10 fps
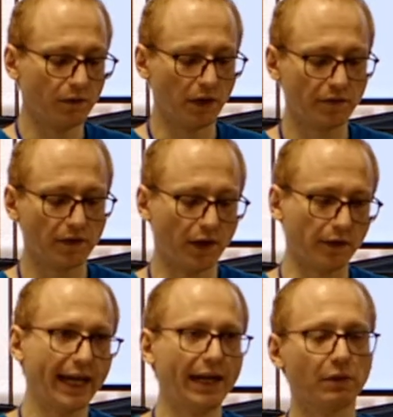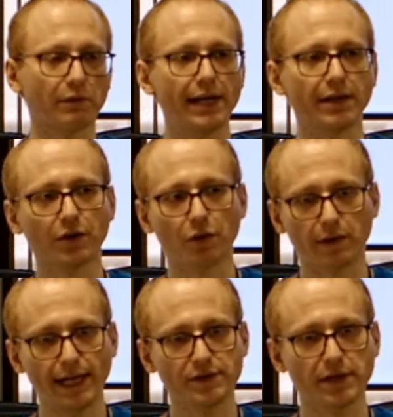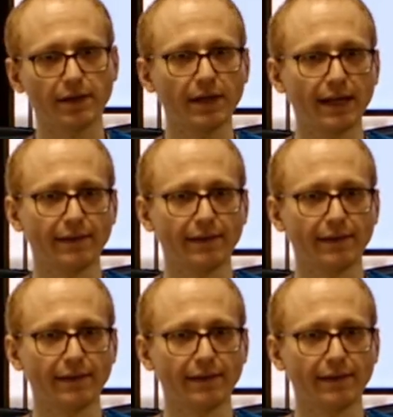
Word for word: was, okay, we'll write a core engine